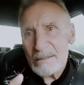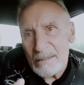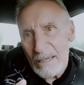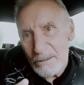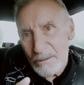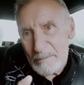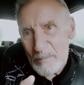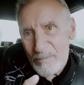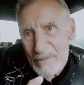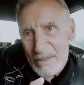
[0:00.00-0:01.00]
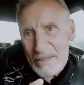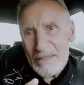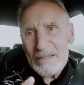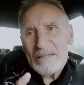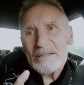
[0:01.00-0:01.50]
Now,
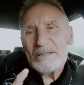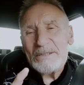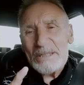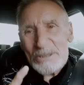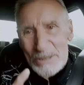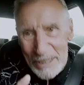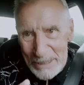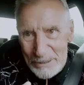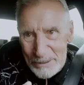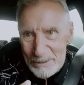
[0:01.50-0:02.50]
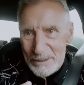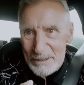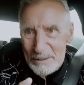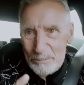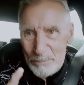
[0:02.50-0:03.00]
the decider
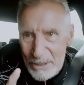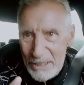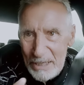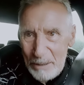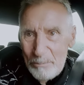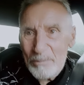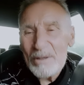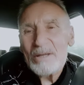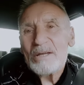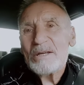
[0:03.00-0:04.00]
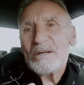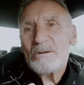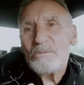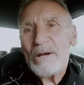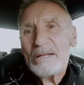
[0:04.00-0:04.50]
came
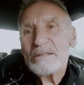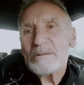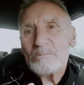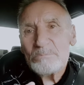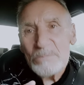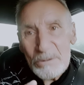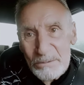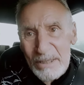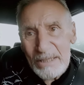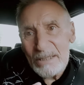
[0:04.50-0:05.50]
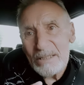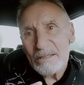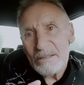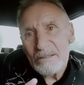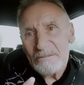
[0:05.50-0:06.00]
when Marie
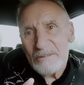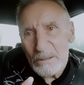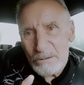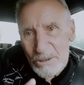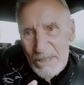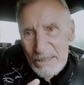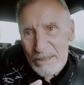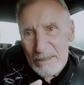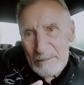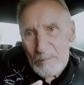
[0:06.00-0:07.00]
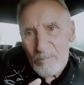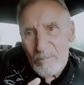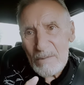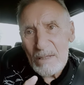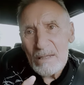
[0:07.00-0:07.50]
fell sick.
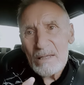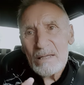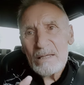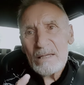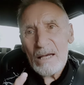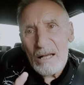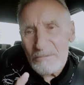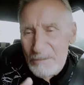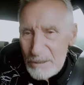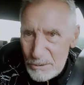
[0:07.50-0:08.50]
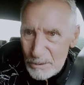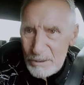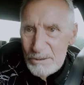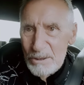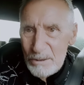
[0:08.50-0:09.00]
Alfred took
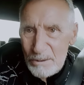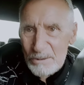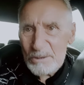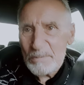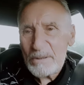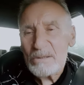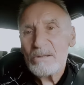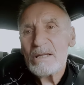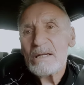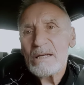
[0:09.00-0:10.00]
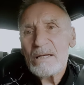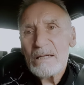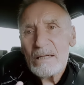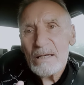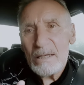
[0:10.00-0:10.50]
her to the hospital
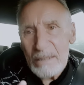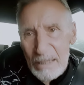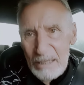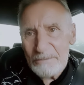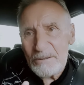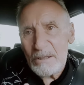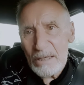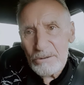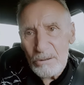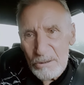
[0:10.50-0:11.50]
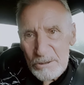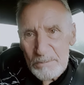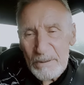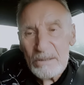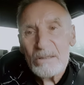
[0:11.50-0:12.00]
and he left her at the
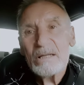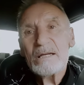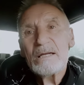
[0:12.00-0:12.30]
hospital